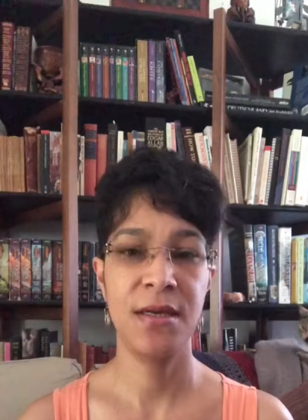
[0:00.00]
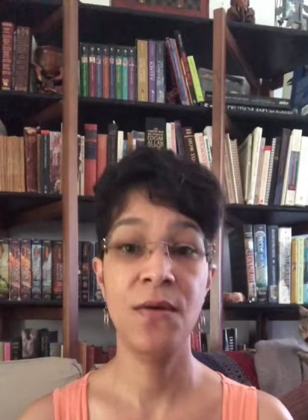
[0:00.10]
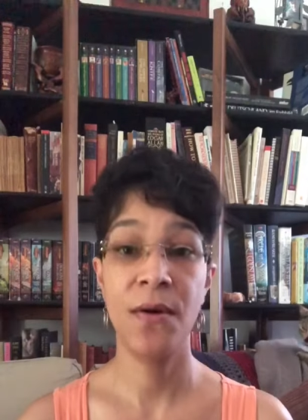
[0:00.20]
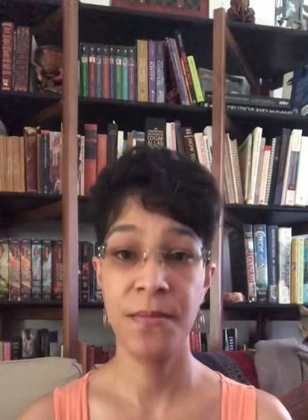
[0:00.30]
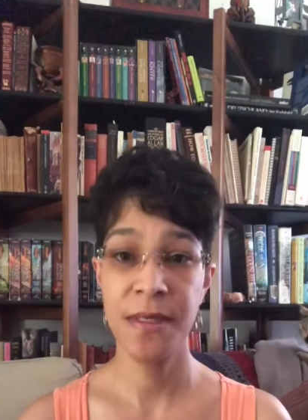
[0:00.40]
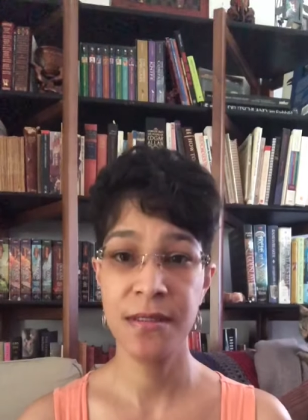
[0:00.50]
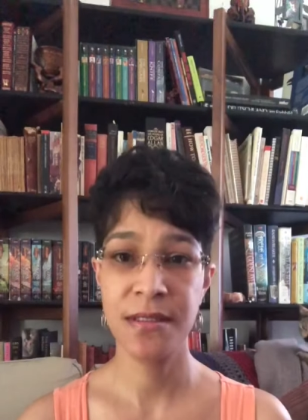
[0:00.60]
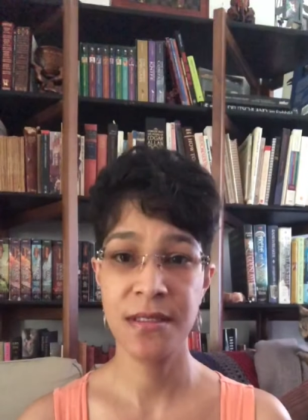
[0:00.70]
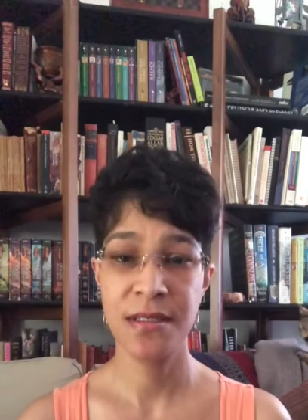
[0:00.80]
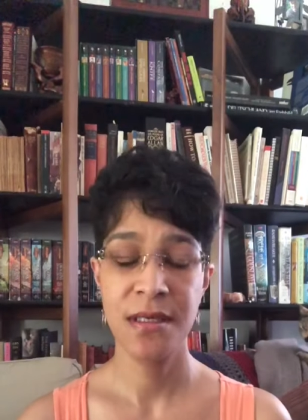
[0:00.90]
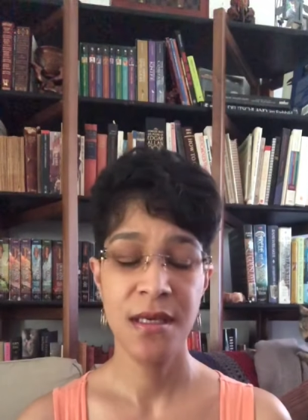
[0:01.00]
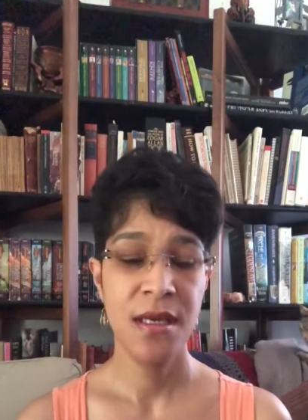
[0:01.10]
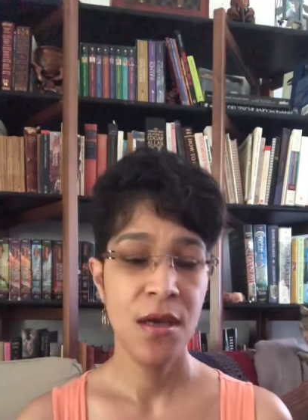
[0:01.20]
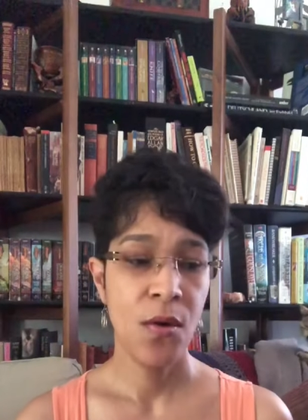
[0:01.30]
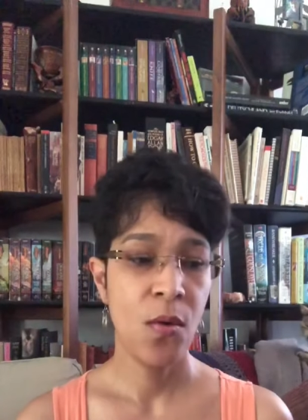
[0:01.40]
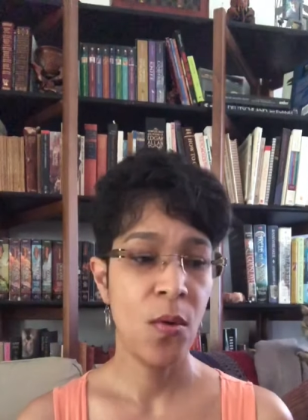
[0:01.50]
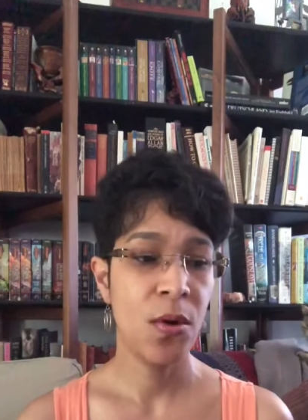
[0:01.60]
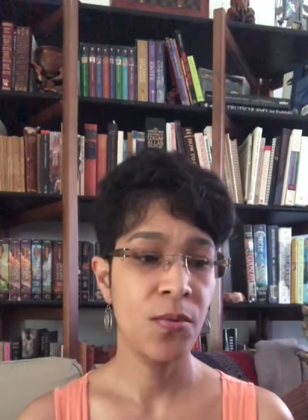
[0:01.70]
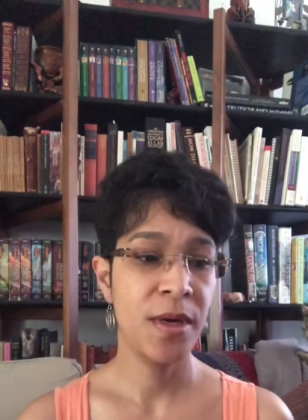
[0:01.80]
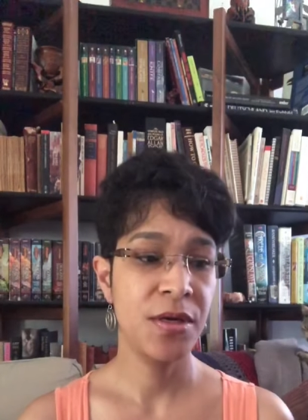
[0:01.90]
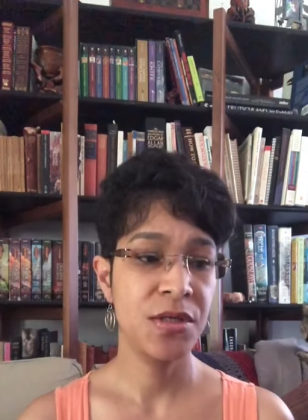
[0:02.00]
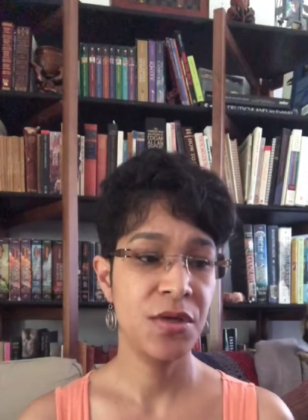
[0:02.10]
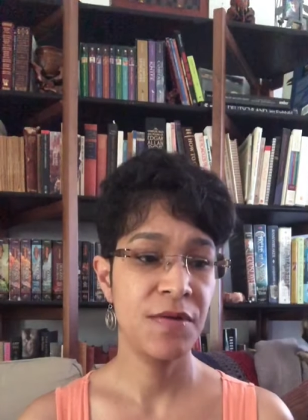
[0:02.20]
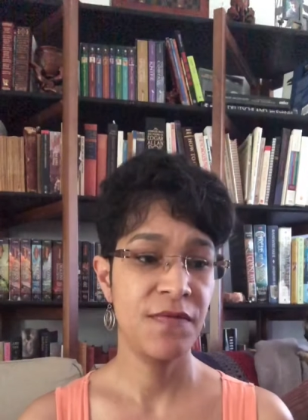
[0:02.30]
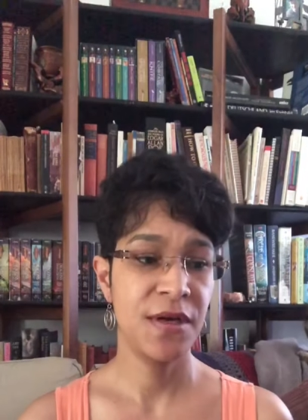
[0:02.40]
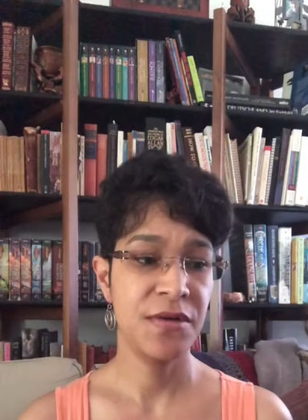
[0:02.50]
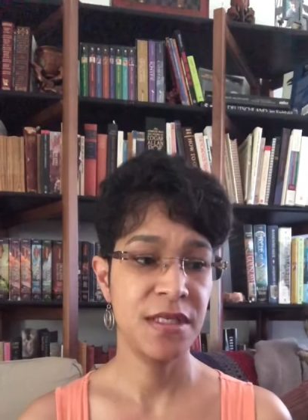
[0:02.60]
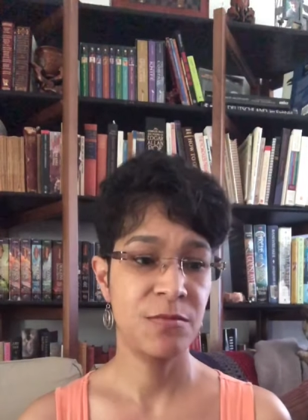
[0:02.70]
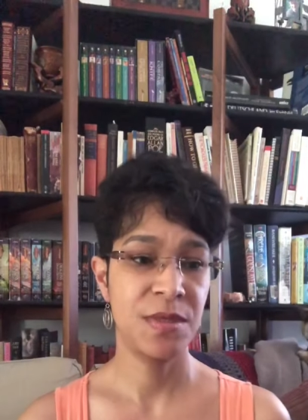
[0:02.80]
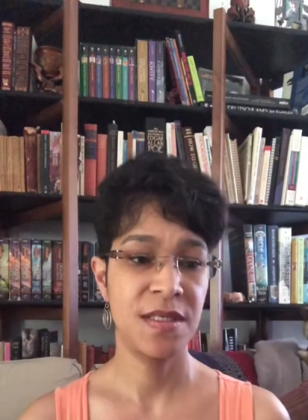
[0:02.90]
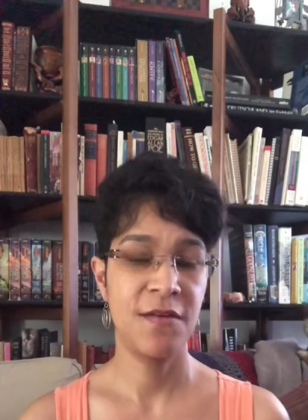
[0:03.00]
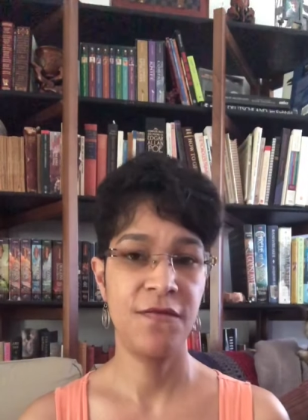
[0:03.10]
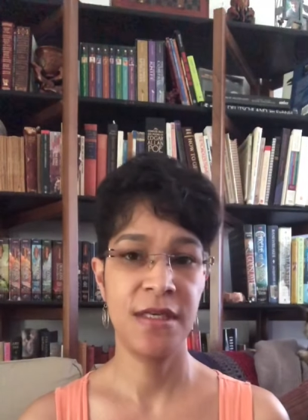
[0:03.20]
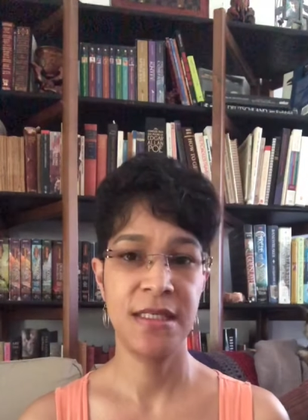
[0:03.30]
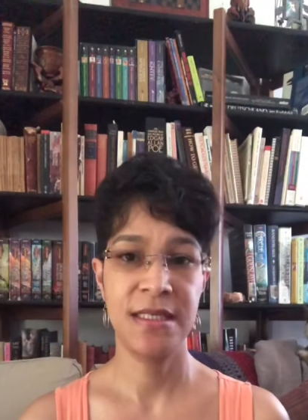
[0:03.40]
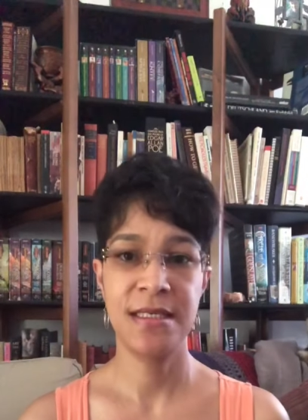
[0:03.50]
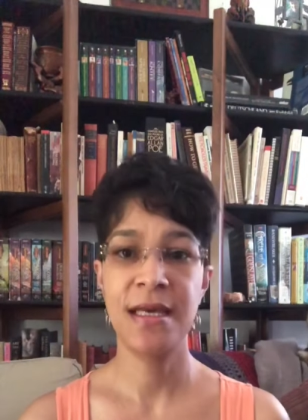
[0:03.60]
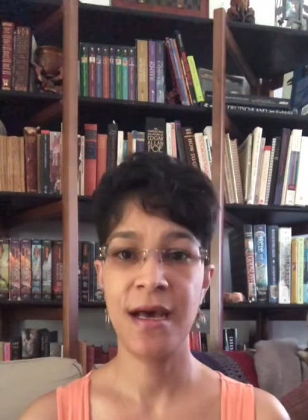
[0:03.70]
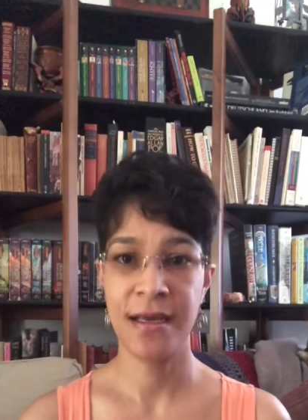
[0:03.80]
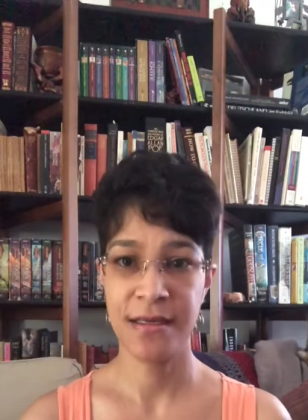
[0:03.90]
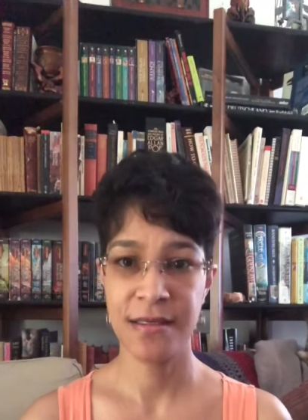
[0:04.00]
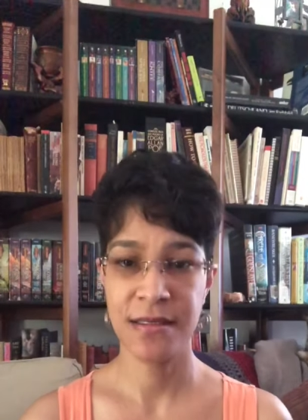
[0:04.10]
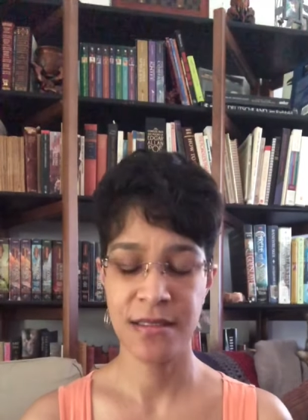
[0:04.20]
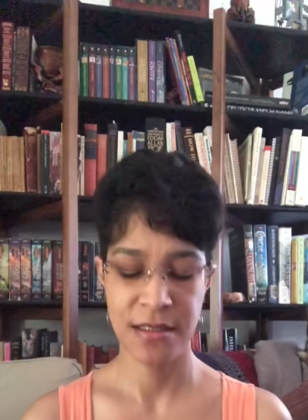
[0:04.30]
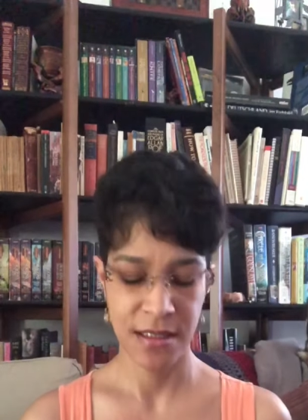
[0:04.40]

garments or when you're doing very specific designs.